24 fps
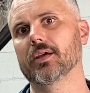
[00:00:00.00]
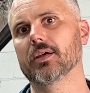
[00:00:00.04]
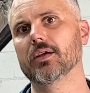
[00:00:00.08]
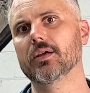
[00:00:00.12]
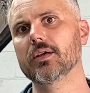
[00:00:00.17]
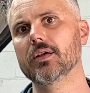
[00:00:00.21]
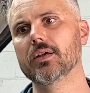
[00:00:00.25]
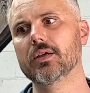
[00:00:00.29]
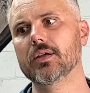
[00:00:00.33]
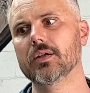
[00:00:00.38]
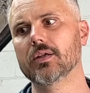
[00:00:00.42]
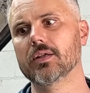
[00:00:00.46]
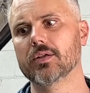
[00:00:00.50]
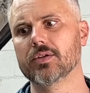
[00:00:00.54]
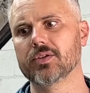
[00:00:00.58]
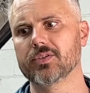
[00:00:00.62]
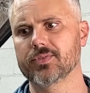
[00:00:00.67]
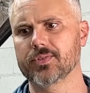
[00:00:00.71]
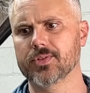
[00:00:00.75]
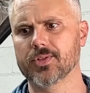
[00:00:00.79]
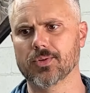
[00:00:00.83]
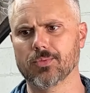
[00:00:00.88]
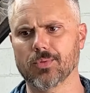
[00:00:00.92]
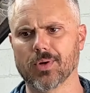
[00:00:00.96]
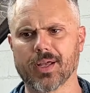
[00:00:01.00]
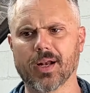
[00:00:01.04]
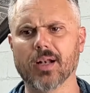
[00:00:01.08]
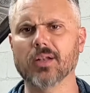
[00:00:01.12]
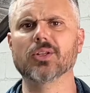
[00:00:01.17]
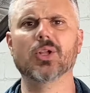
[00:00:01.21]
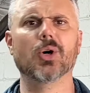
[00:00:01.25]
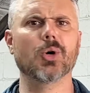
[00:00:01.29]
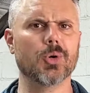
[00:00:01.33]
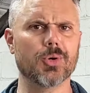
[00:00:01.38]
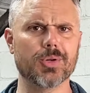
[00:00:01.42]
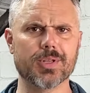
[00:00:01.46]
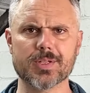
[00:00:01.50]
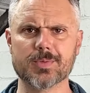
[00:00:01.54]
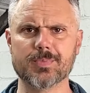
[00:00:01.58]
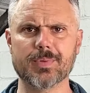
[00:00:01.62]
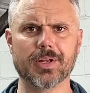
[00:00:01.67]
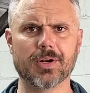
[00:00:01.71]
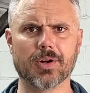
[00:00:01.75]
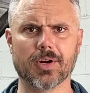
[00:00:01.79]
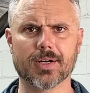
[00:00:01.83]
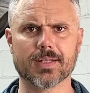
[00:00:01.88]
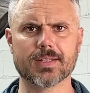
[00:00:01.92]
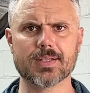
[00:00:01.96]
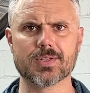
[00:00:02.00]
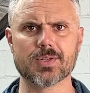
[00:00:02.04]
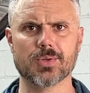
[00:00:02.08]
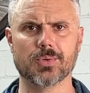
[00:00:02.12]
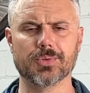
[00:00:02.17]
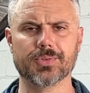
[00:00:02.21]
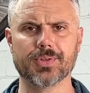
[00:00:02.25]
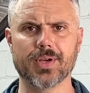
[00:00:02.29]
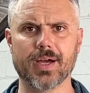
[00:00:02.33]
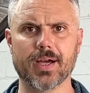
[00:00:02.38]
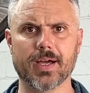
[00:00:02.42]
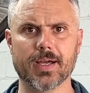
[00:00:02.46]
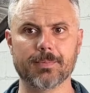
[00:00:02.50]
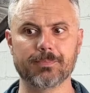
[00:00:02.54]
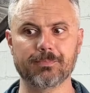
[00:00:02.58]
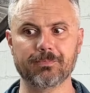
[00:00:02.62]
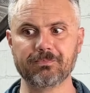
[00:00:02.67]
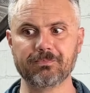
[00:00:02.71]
of load has been on it this whole time.